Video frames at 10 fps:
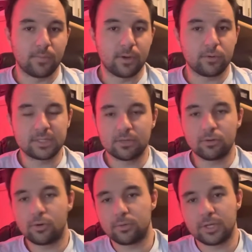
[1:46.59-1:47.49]
they're
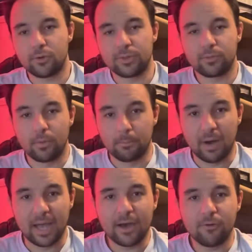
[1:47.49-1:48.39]
still currently going through a
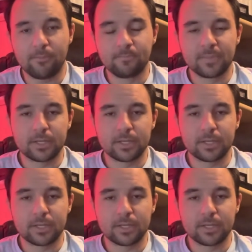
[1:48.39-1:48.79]
buyout.